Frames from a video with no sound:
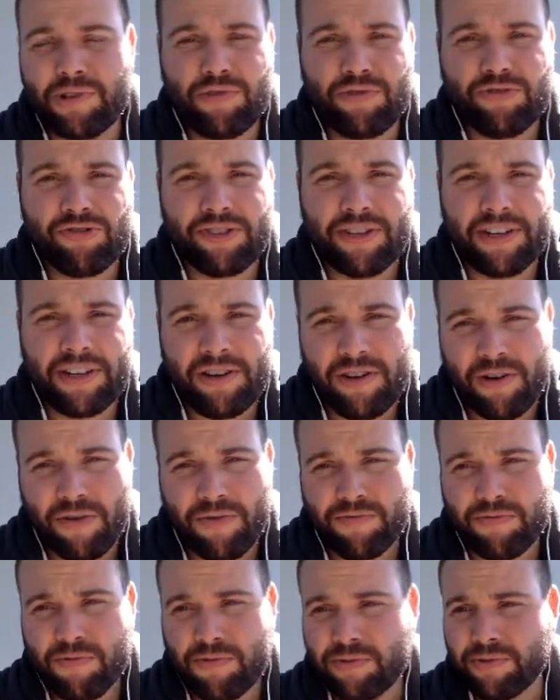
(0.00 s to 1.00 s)
usually
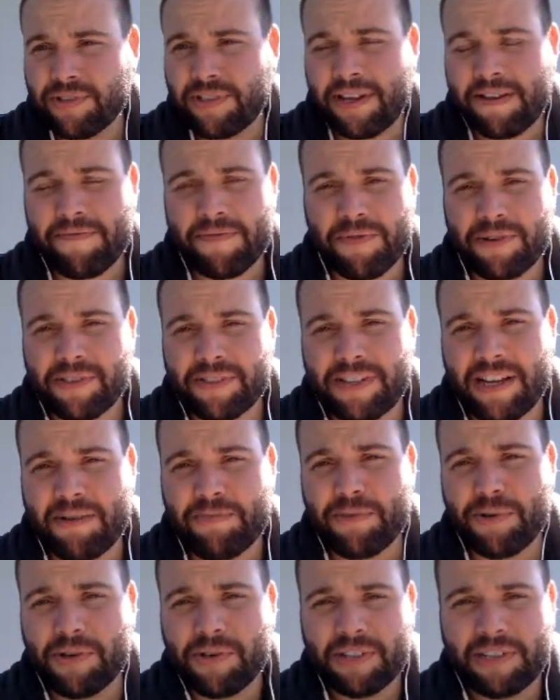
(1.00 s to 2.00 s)
go through, say for
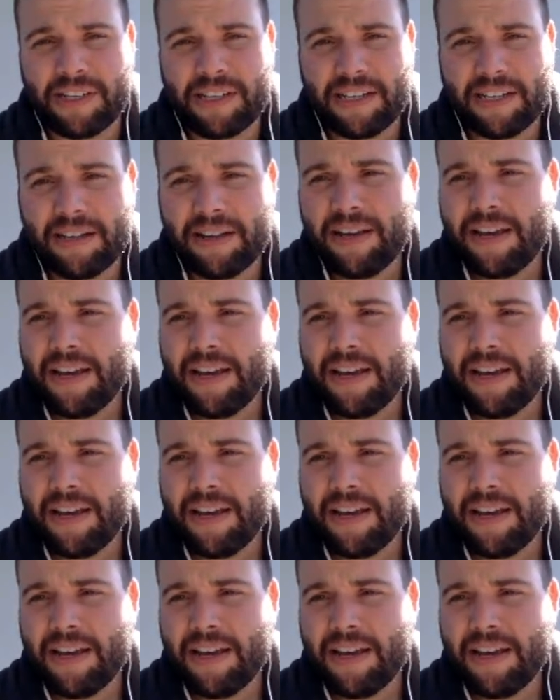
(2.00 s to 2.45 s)
example